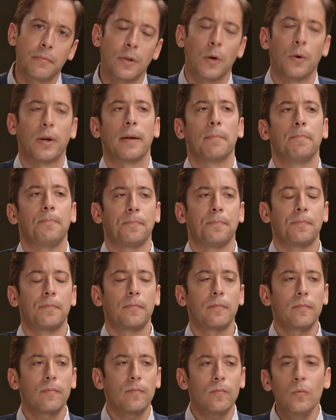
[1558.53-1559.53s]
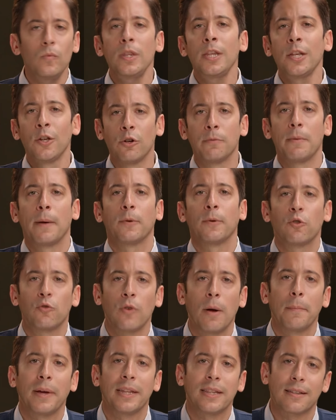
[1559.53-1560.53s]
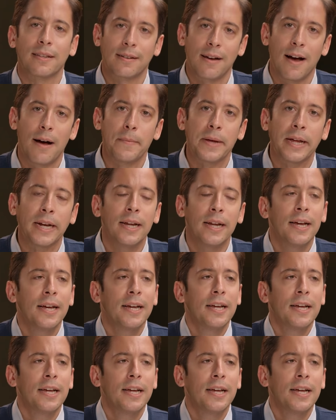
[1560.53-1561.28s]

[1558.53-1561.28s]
Okay. You remember Trump made this comment